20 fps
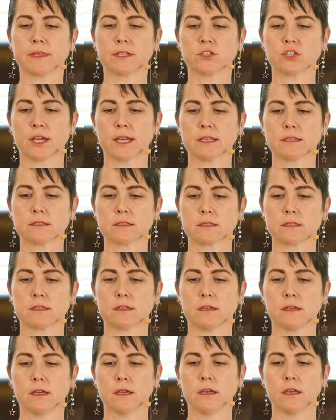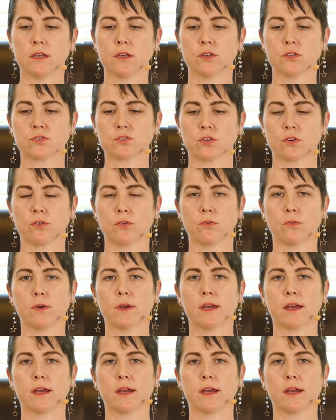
the chest. So